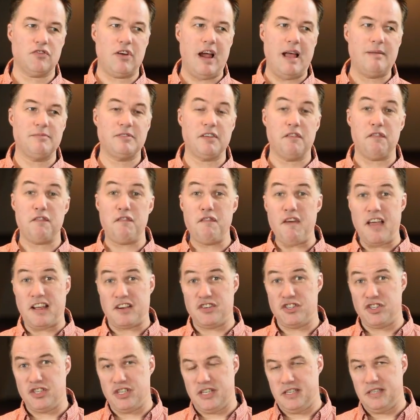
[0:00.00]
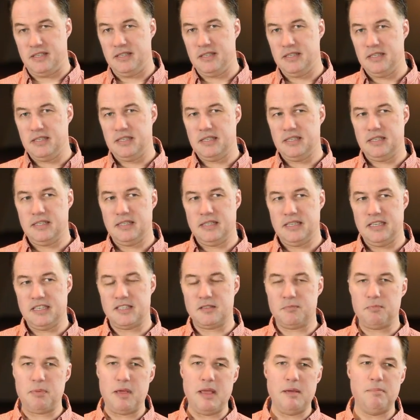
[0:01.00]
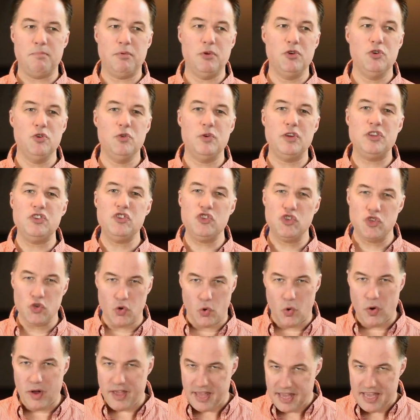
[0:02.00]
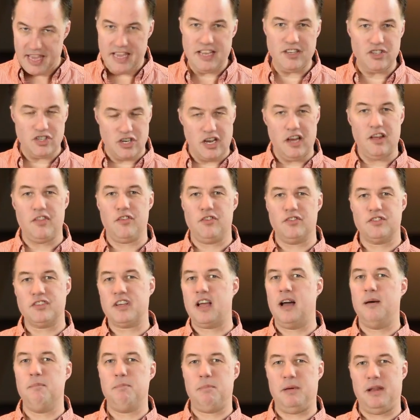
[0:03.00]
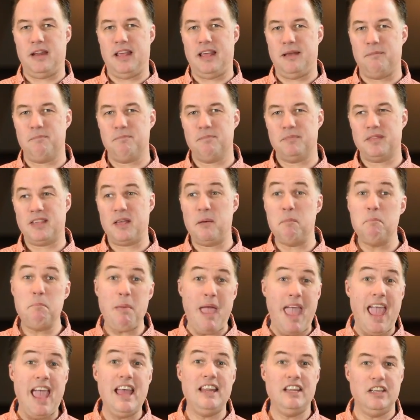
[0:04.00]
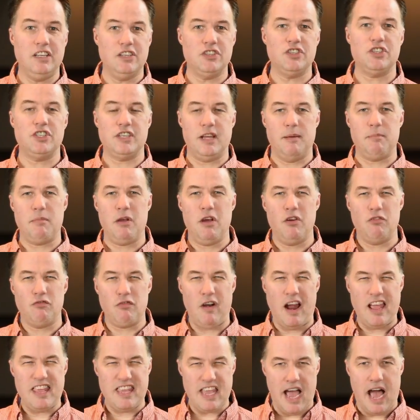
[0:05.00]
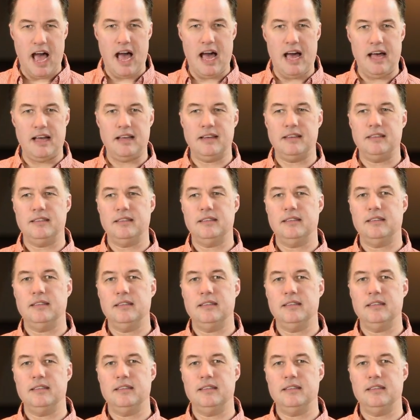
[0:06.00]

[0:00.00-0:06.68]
it describes affection. It's people who enjoy each other's company, companionship, raya.